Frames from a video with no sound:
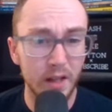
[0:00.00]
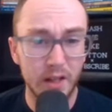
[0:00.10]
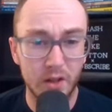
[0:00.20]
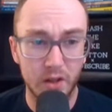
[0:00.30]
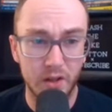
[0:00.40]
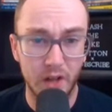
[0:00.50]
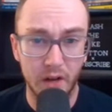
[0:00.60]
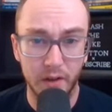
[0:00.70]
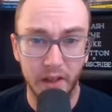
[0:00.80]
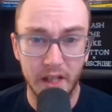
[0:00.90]
is just
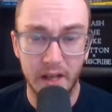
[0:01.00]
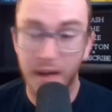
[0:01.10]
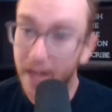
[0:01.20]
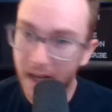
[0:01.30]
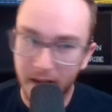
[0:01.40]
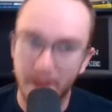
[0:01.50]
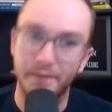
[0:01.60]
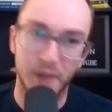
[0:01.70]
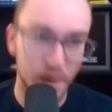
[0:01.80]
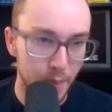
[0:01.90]
generally, again,
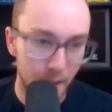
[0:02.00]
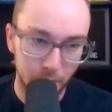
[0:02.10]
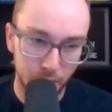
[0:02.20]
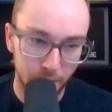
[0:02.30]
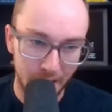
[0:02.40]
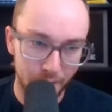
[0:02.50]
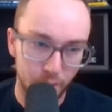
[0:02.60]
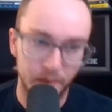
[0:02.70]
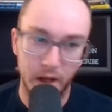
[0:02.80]
very popular platform. They